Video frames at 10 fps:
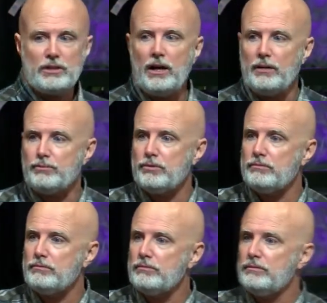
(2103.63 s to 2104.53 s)
stopped
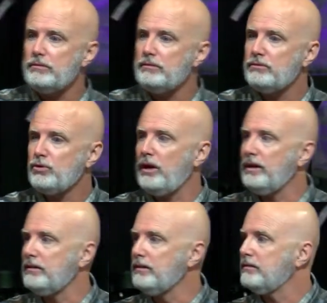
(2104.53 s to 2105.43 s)

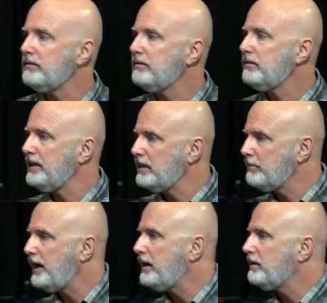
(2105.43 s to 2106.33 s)
trying to think
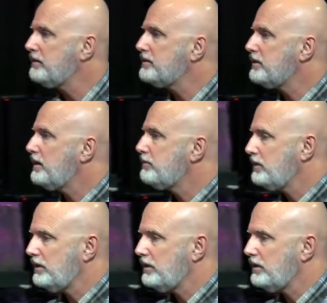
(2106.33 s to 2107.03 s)
about it, stopped,